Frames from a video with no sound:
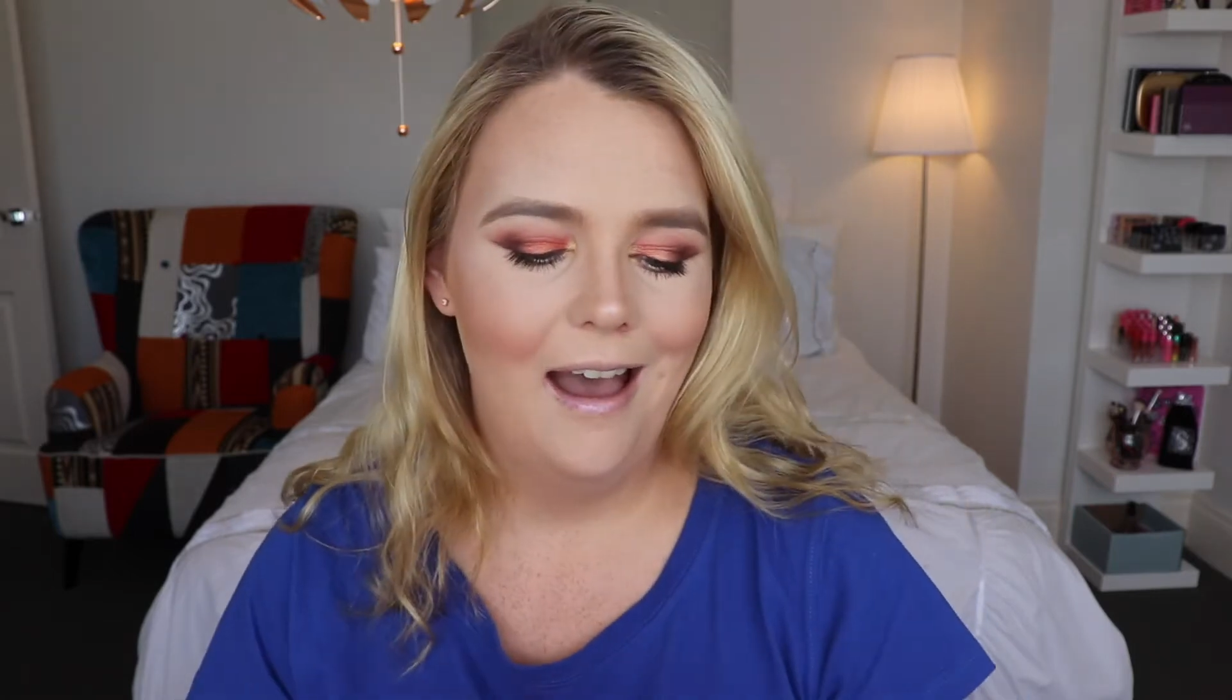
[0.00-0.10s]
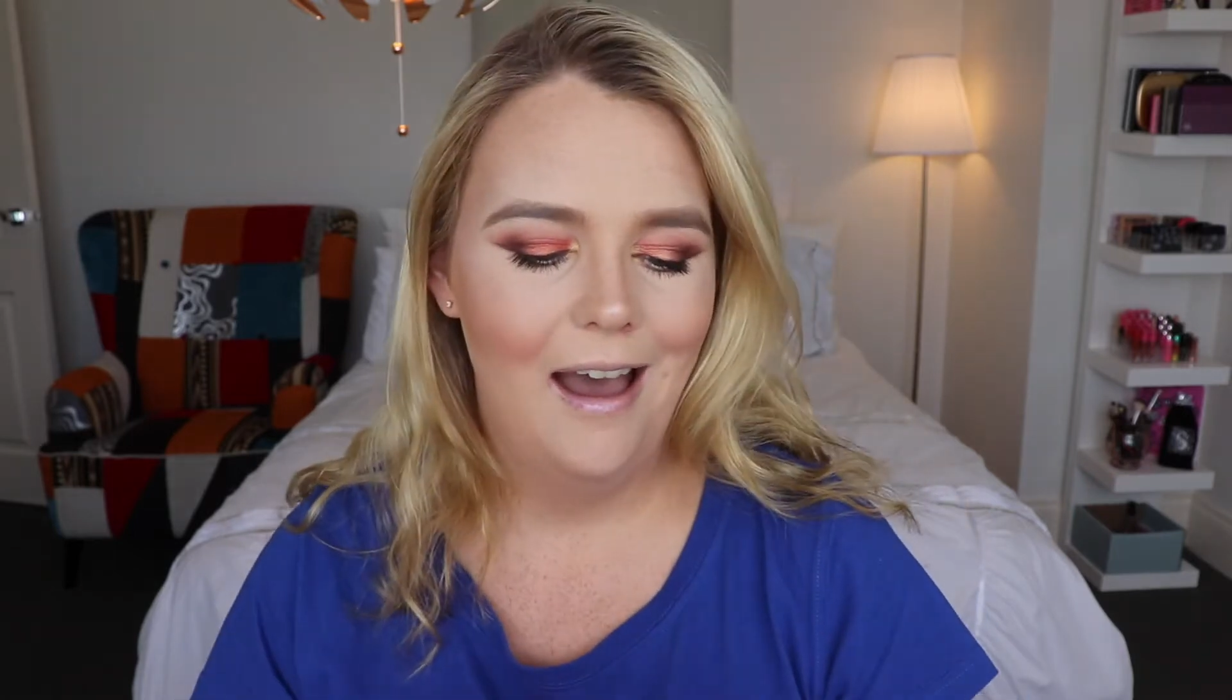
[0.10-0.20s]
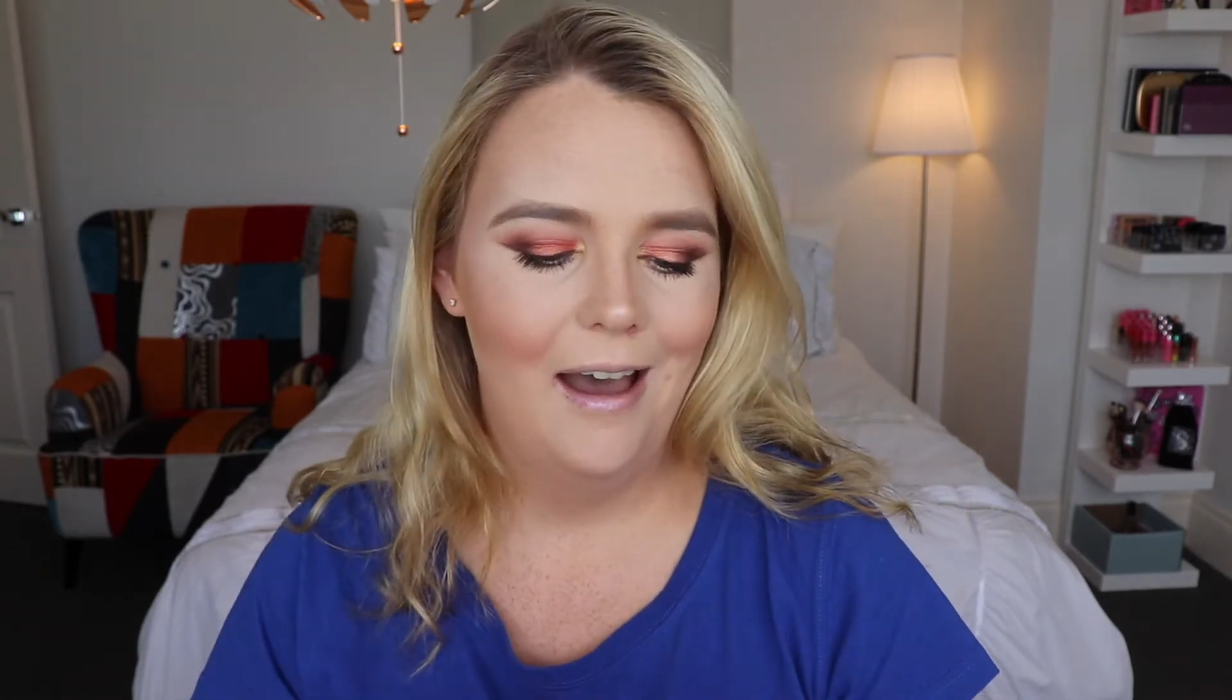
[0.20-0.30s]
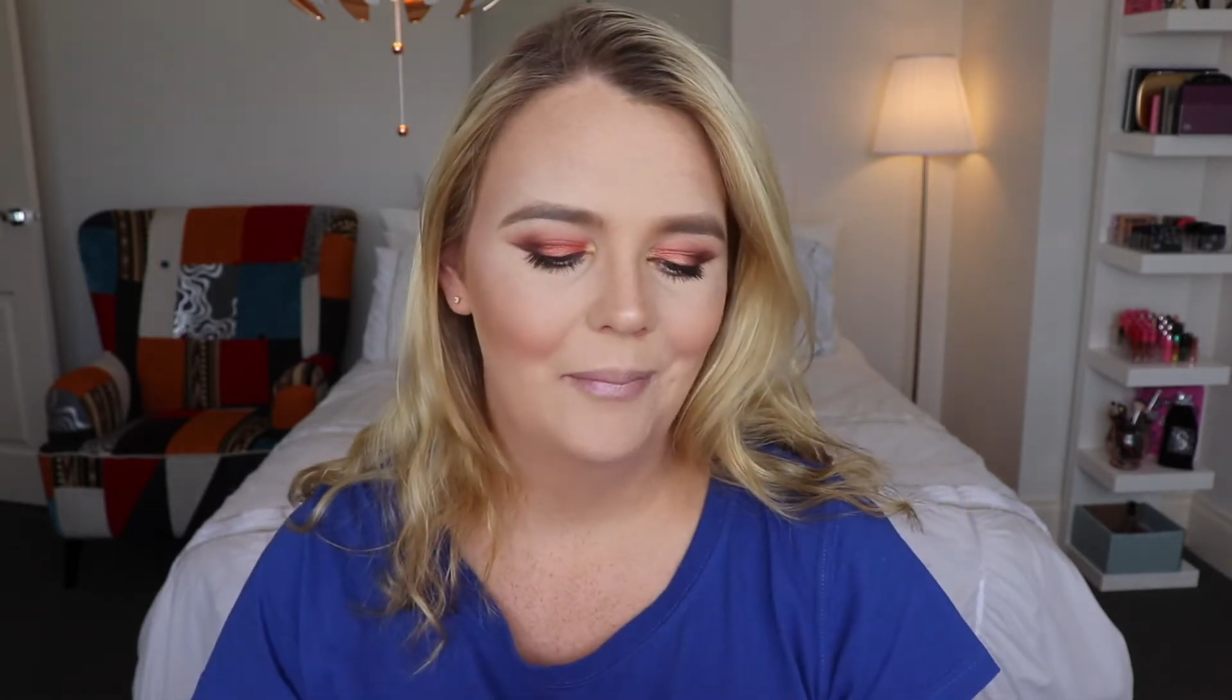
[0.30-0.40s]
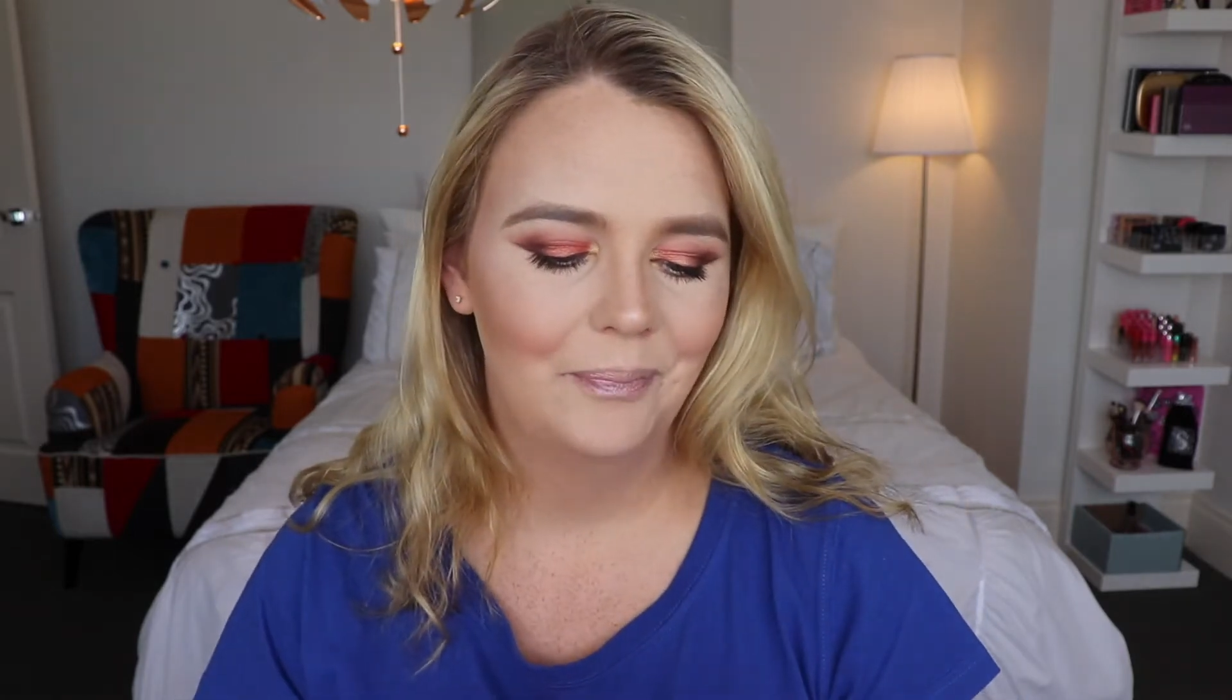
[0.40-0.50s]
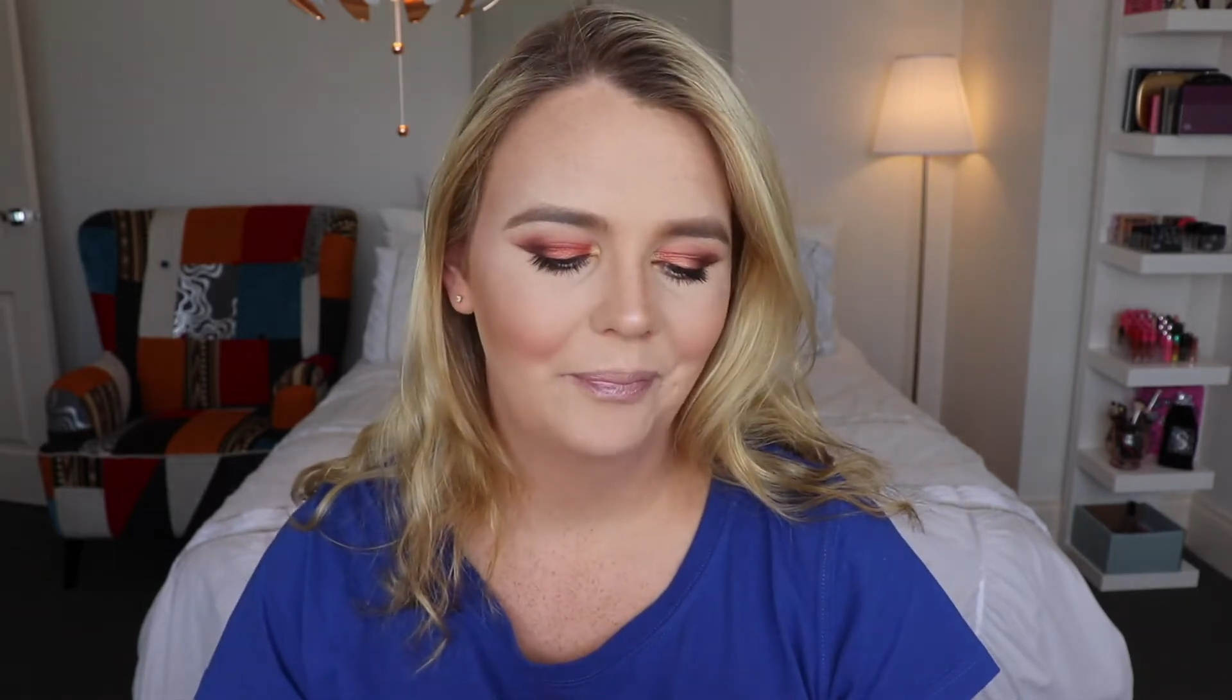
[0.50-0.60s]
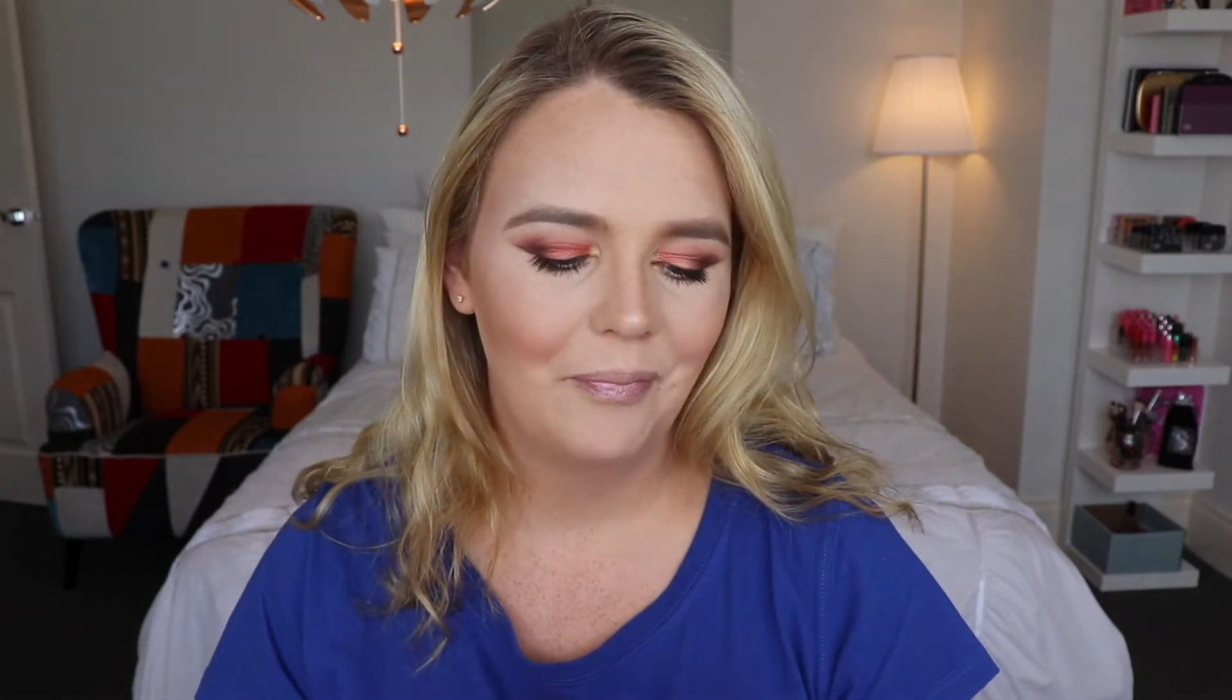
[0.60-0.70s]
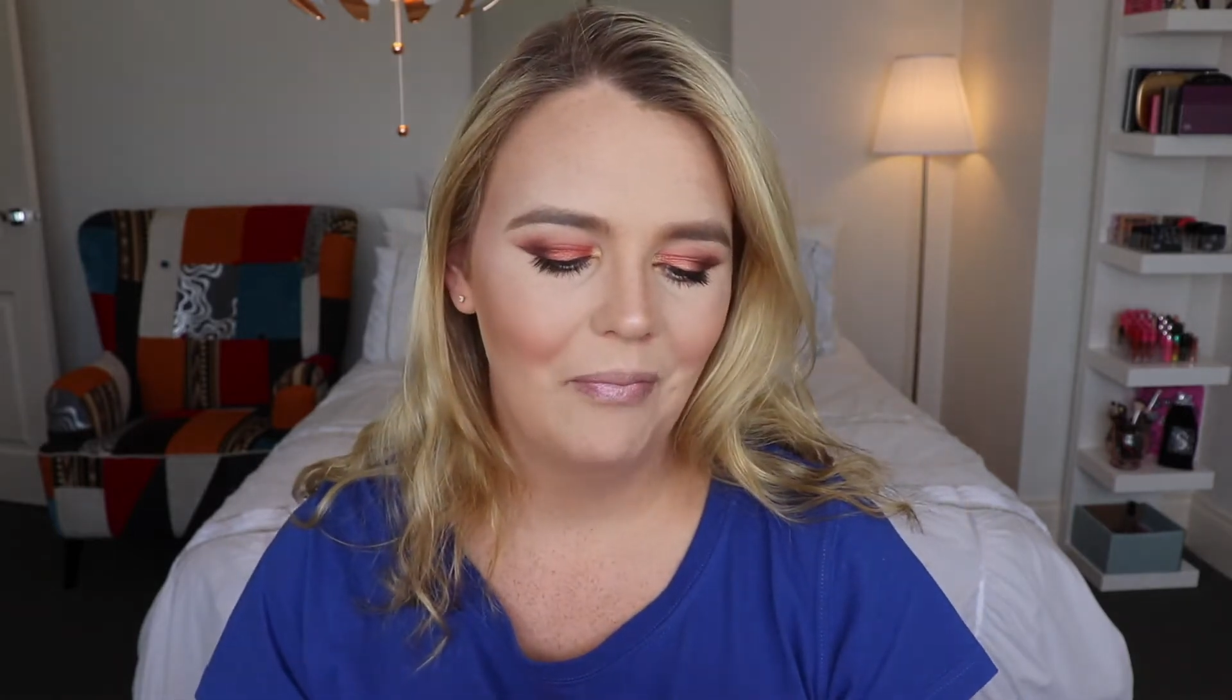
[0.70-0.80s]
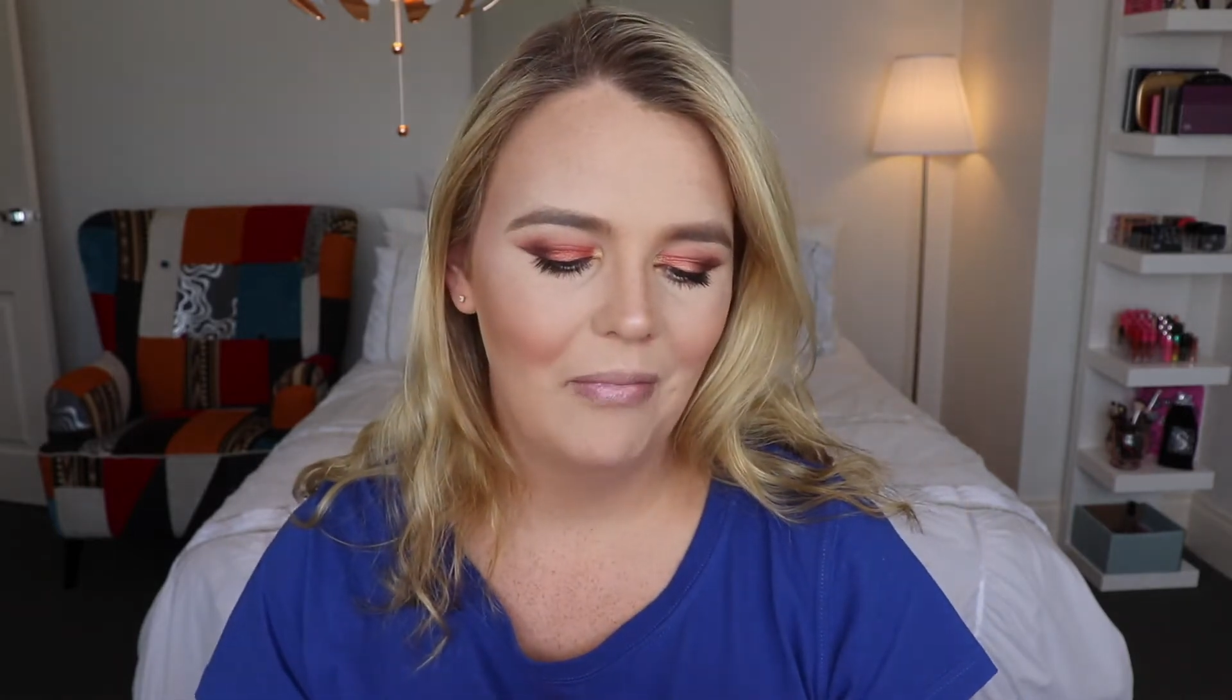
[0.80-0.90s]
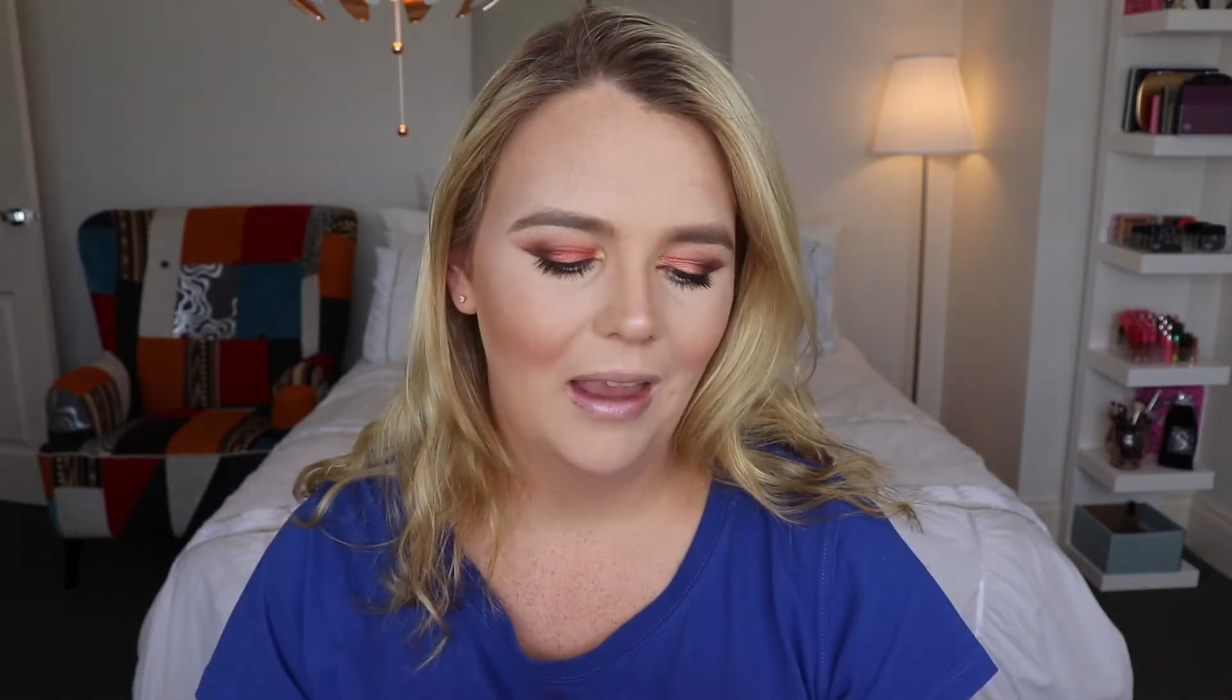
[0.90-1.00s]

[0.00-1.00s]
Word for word: Um,